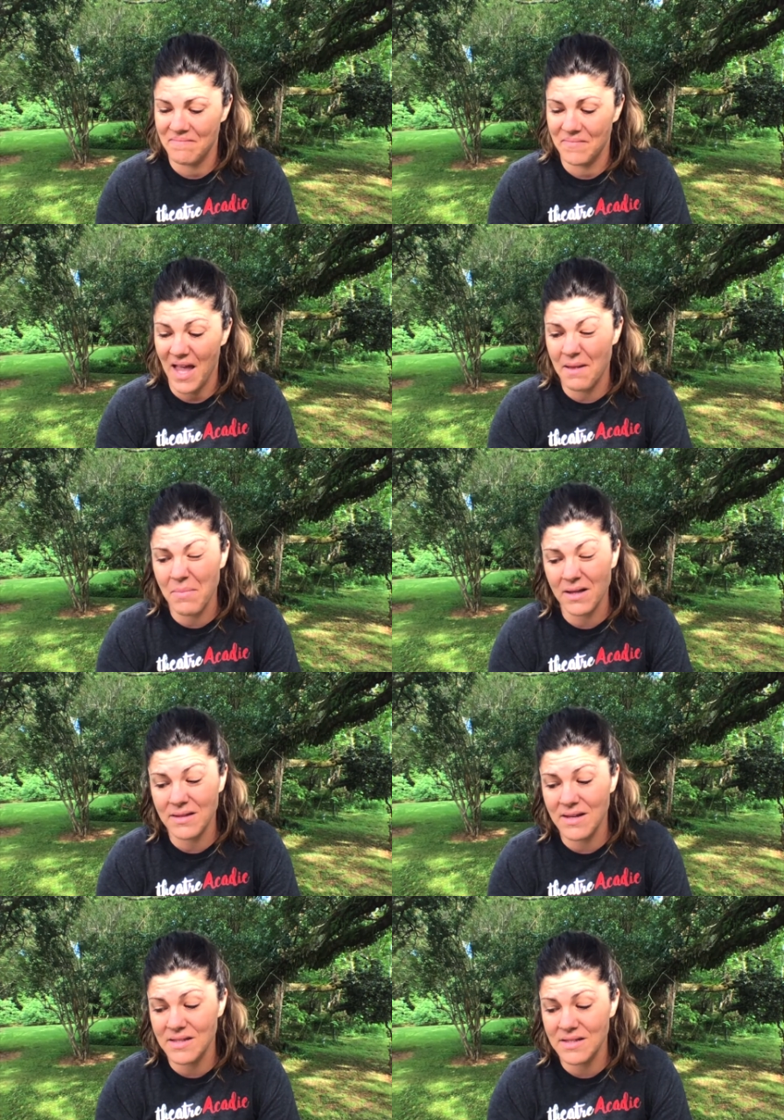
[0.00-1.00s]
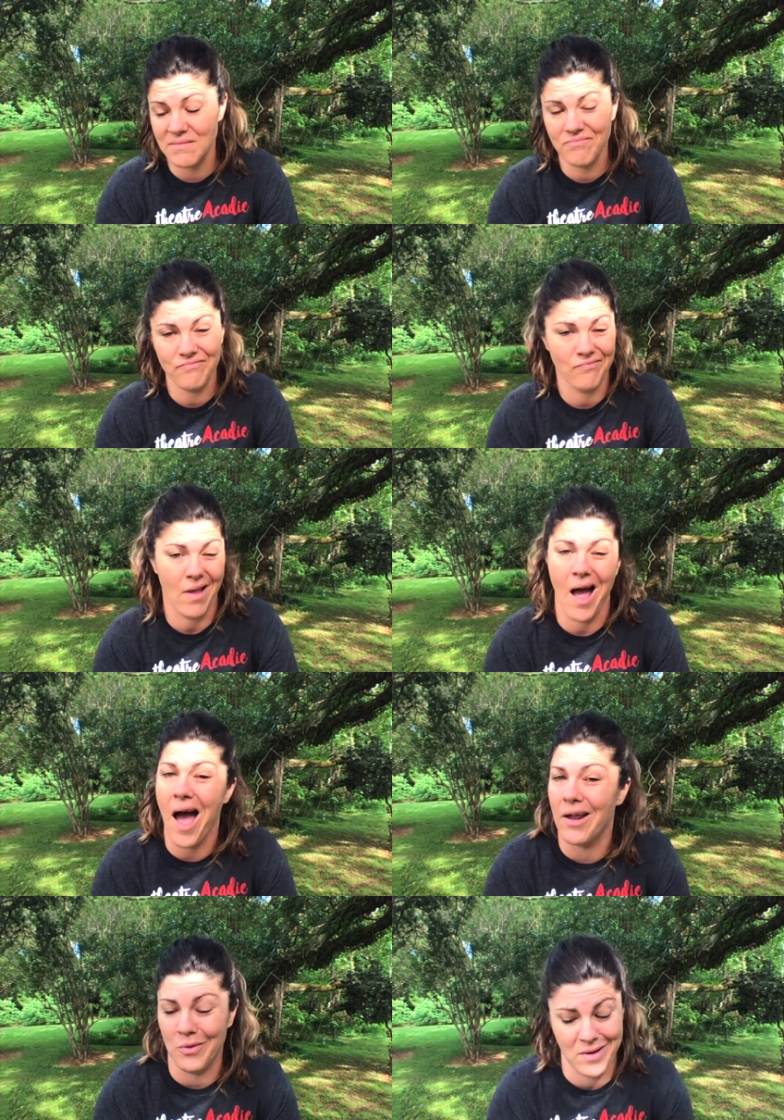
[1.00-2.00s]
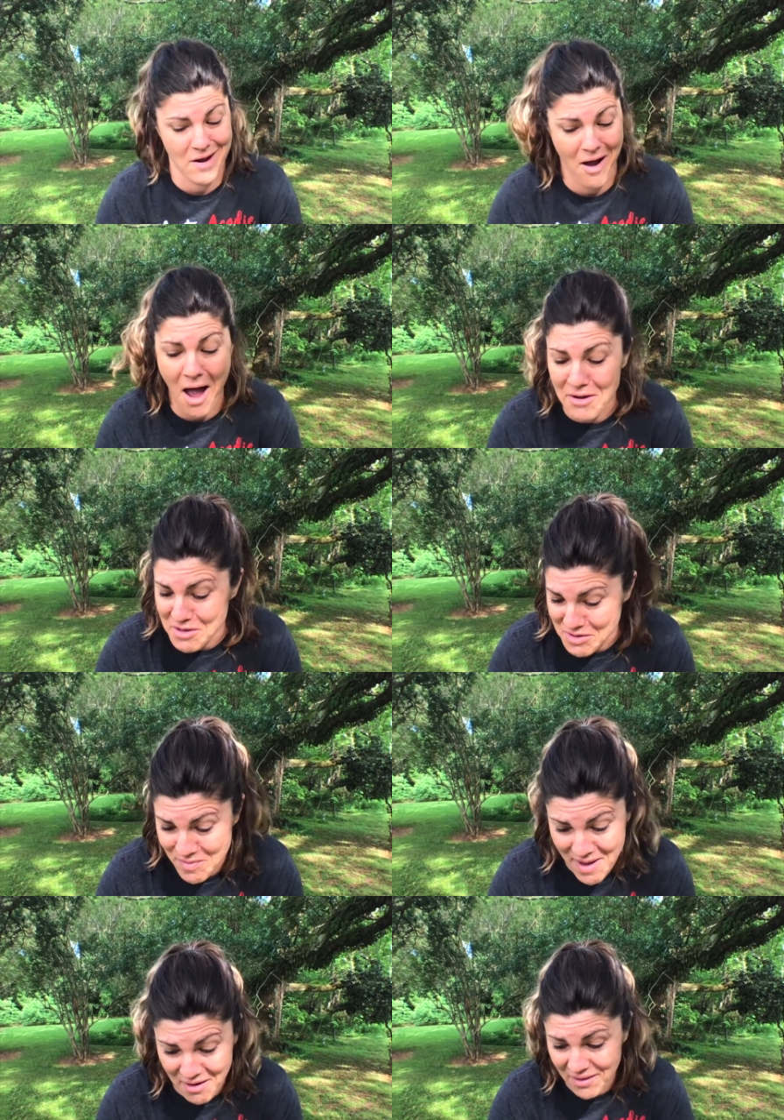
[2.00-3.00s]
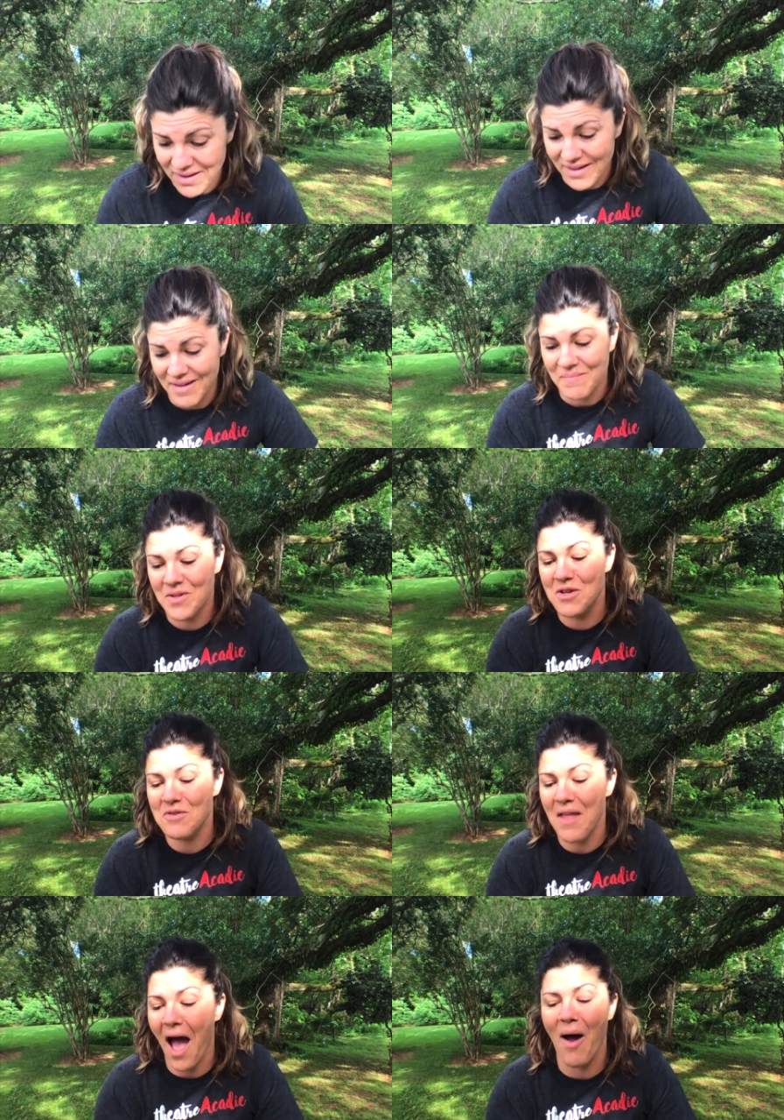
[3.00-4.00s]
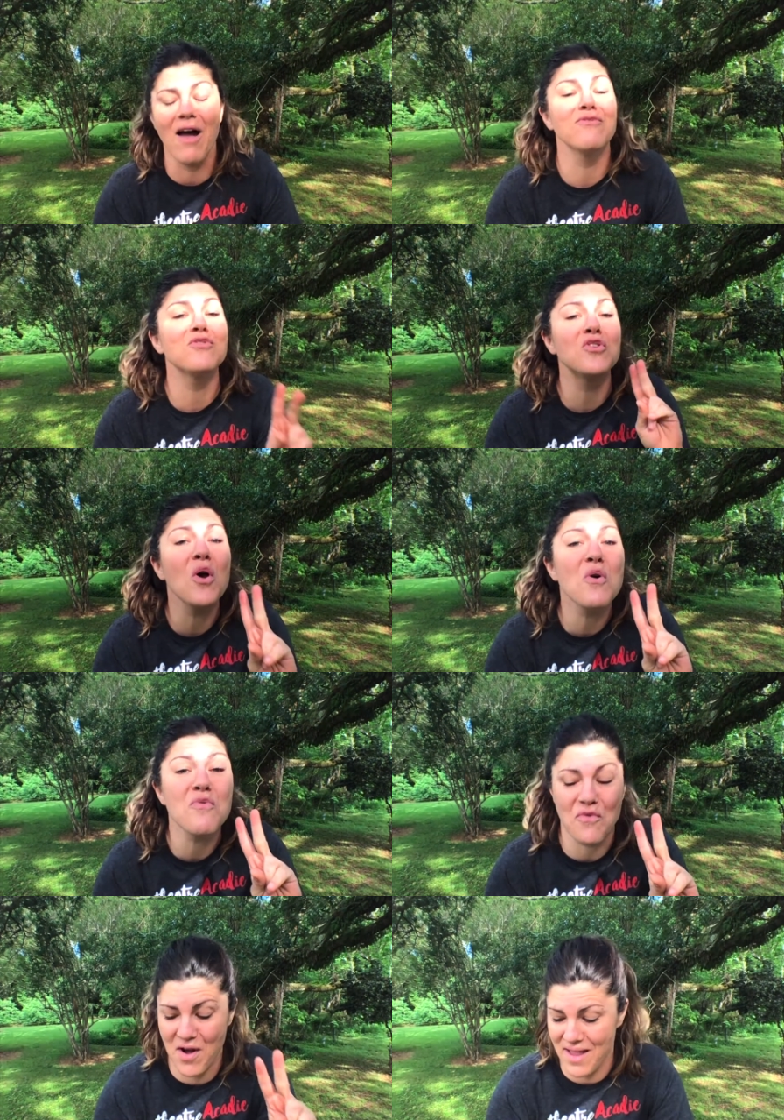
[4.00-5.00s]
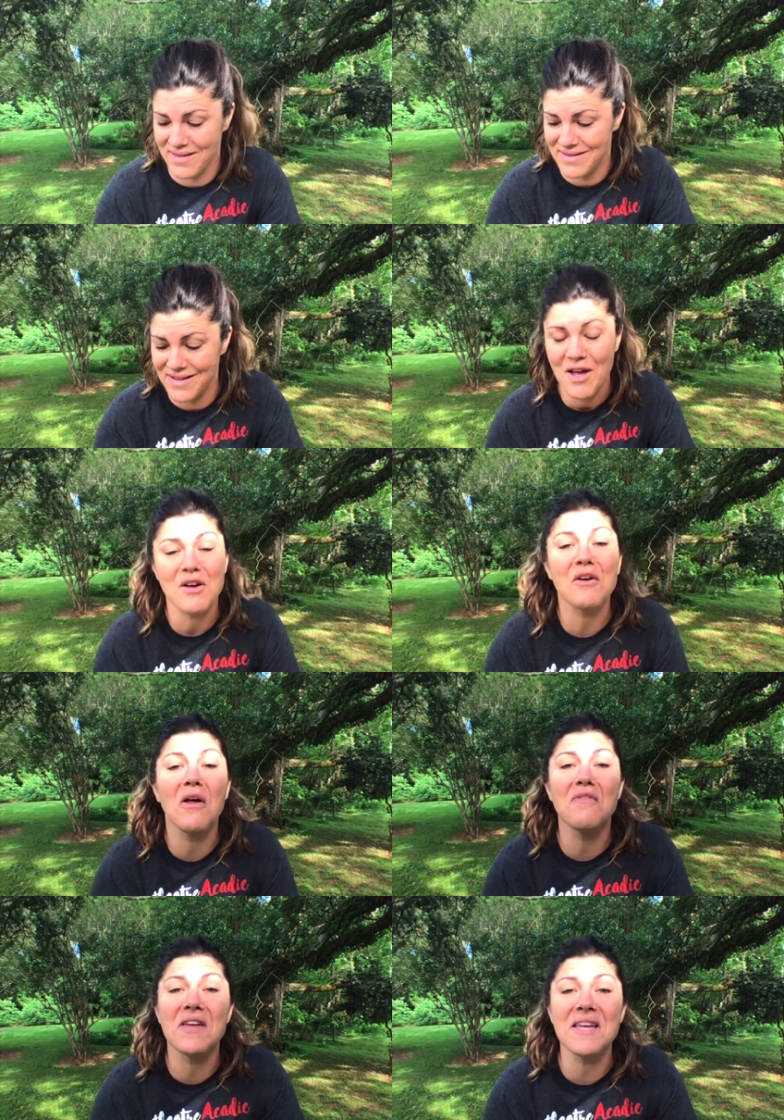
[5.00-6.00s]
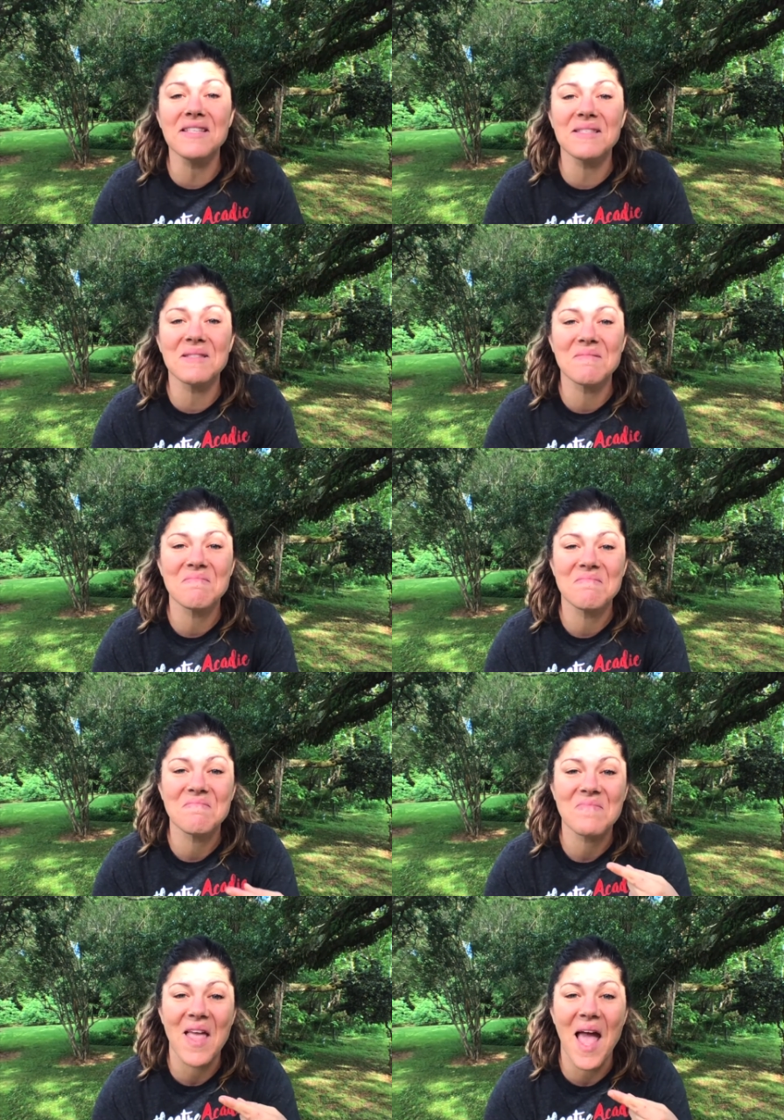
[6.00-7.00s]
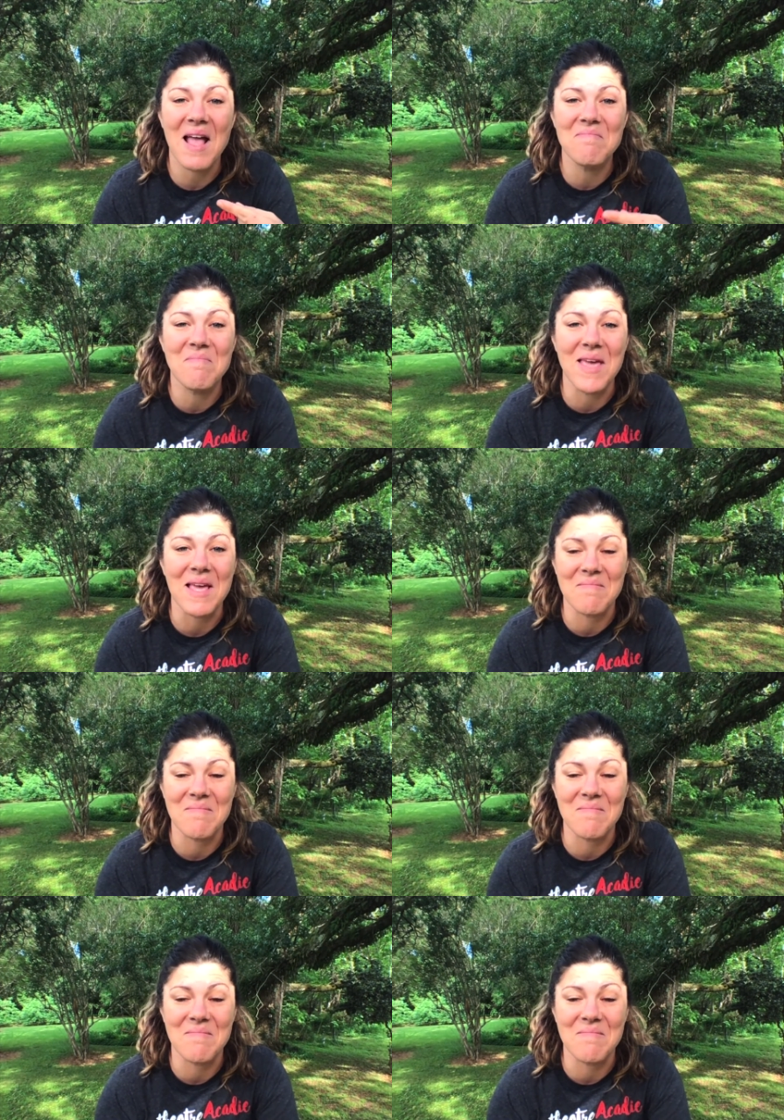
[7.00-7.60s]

And Batiste, I don't care how you smell. You now have two friends, Clovis and me."